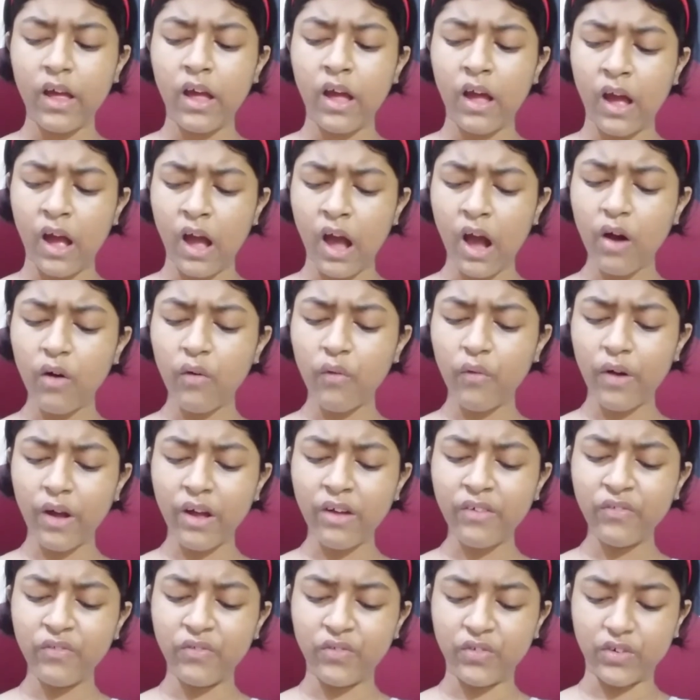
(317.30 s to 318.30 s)

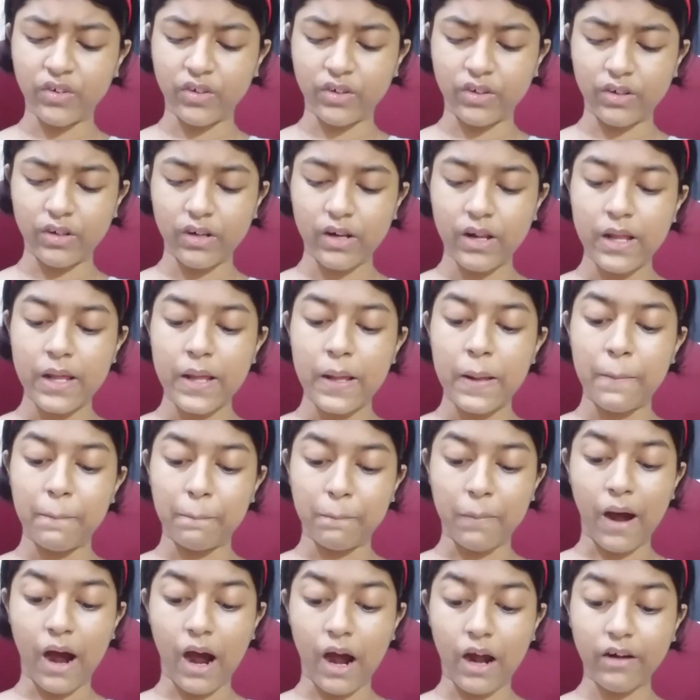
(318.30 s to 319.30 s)
However,
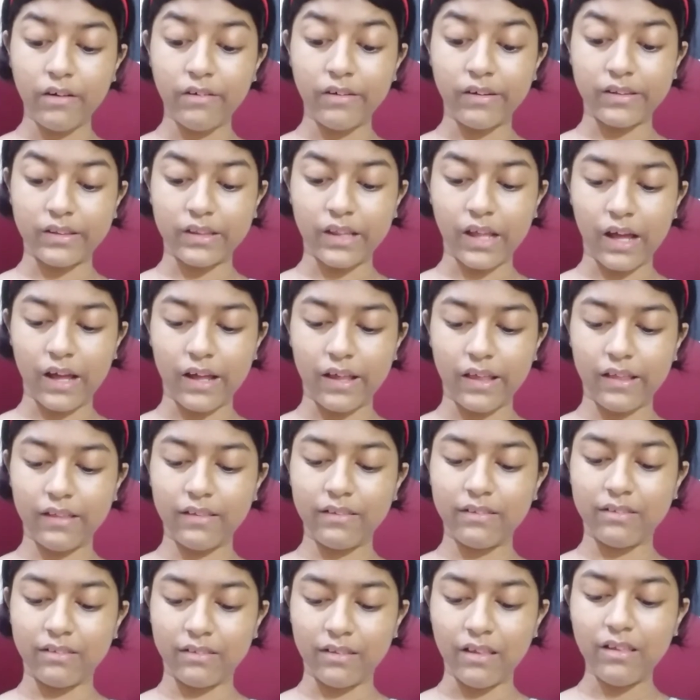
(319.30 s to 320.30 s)
Bharata
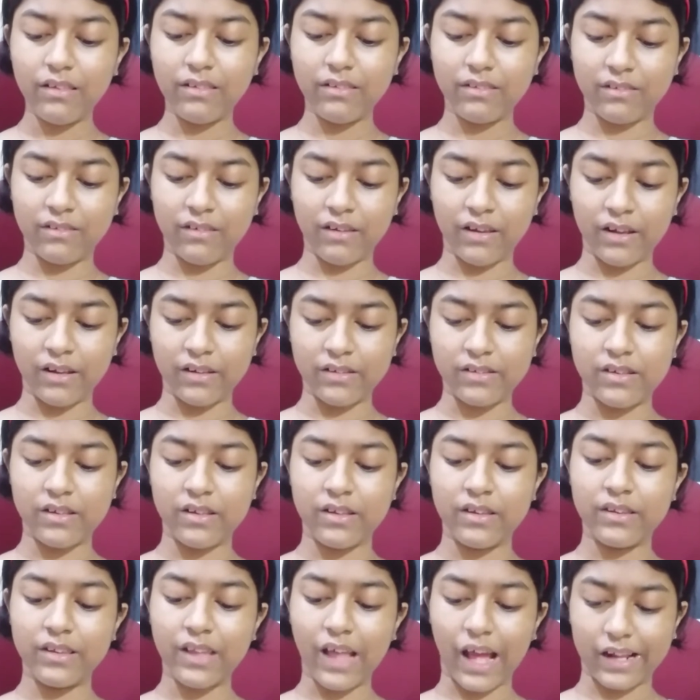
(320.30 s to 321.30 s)
insisted
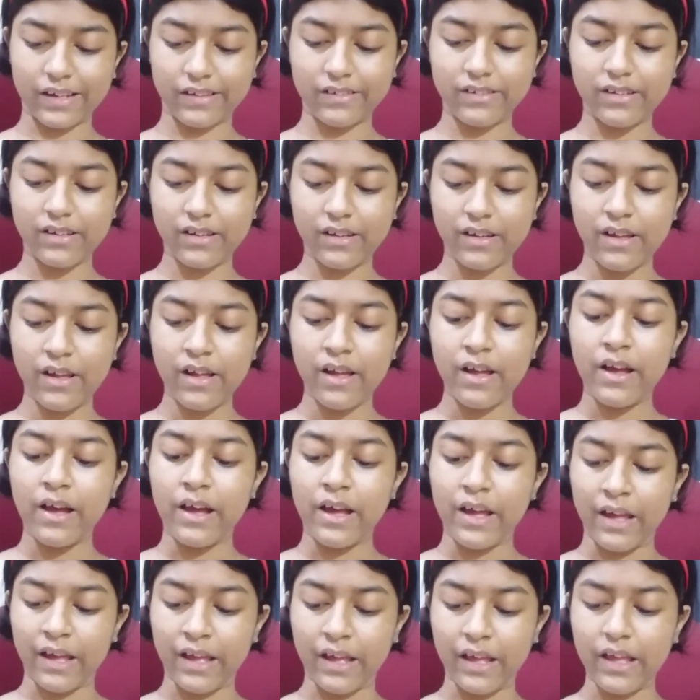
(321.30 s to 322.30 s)
that
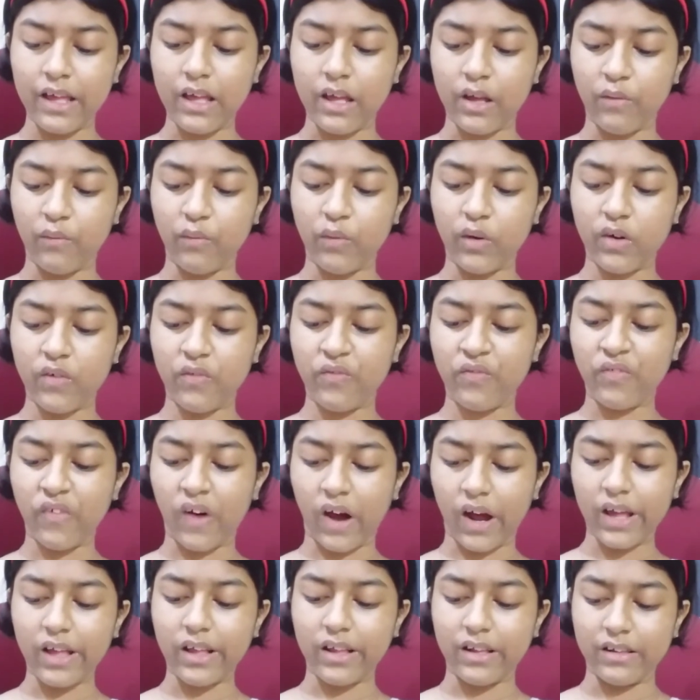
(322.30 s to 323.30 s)
he would
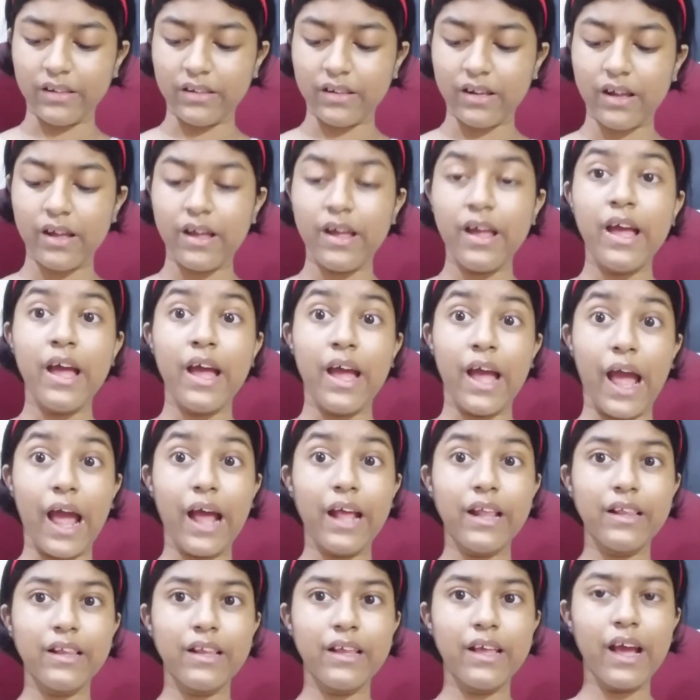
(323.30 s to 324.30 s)
find
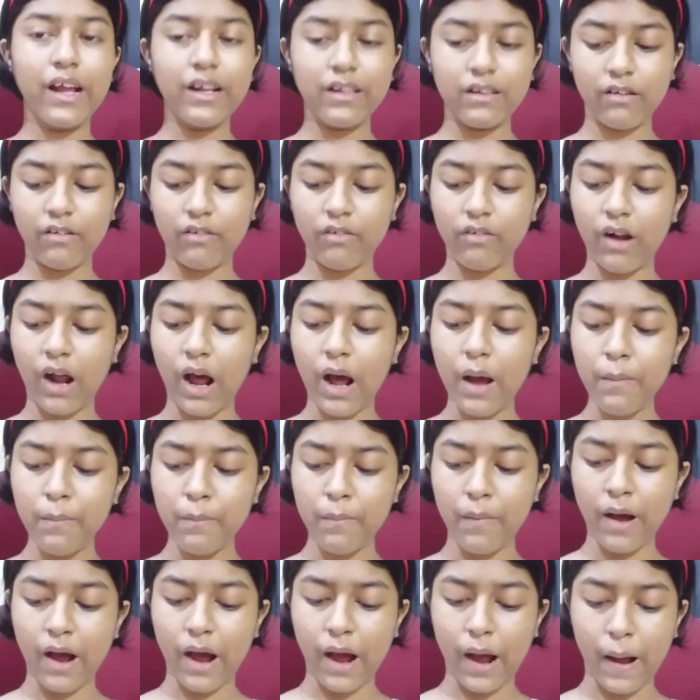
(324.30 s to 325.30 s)
and get
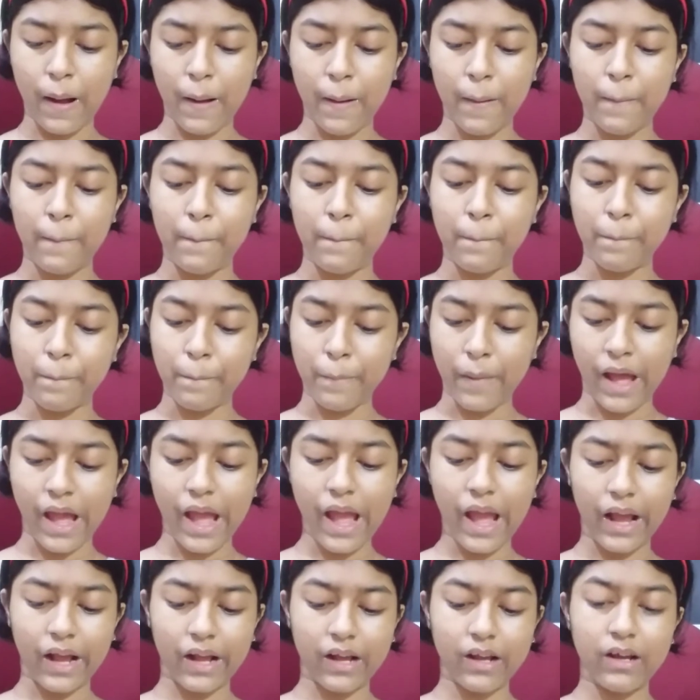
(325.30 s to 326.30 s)
Rama
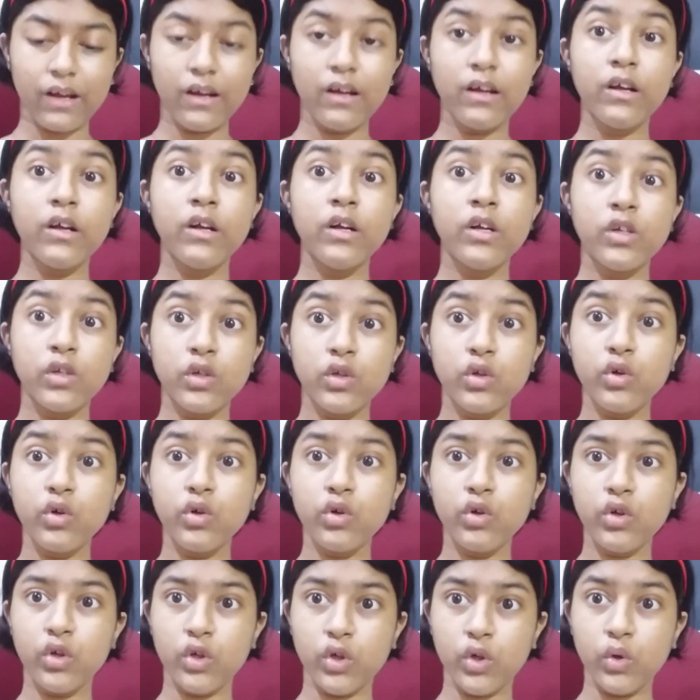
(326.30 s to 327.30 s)
back
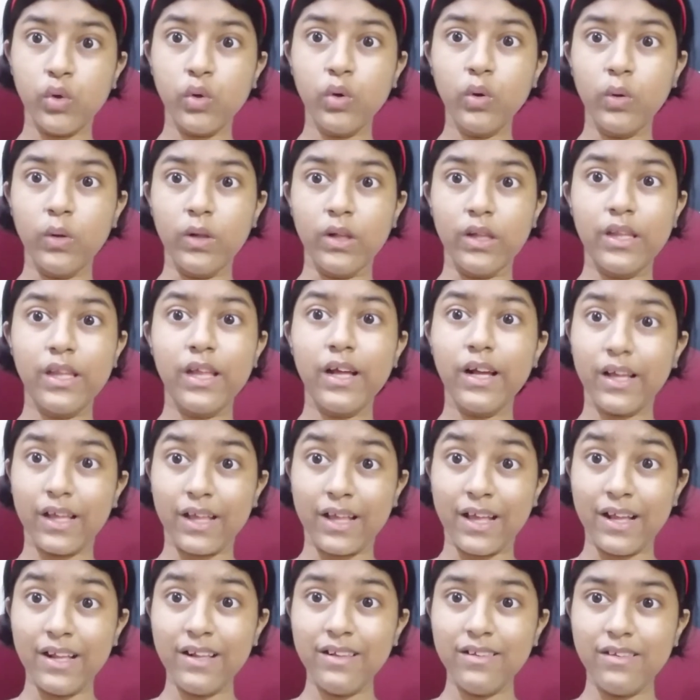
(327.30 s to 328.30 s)
to rule the
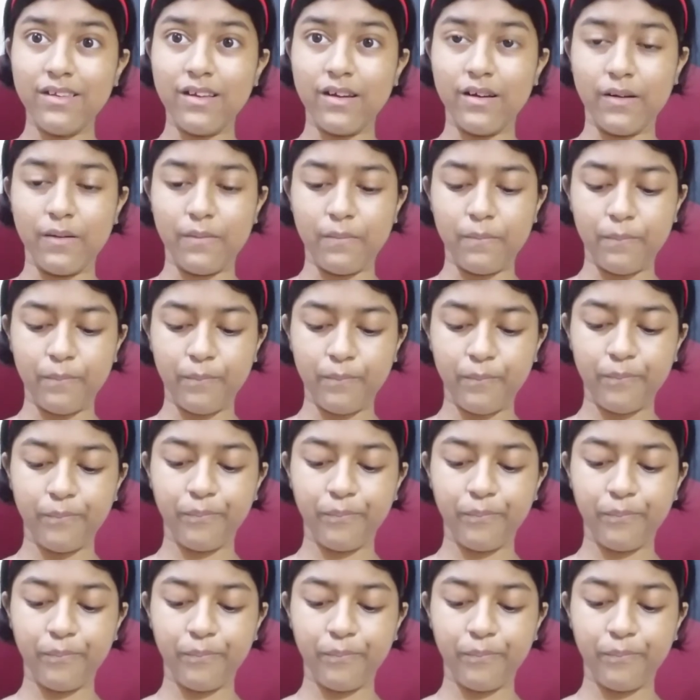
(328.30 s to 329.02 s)
kingdom.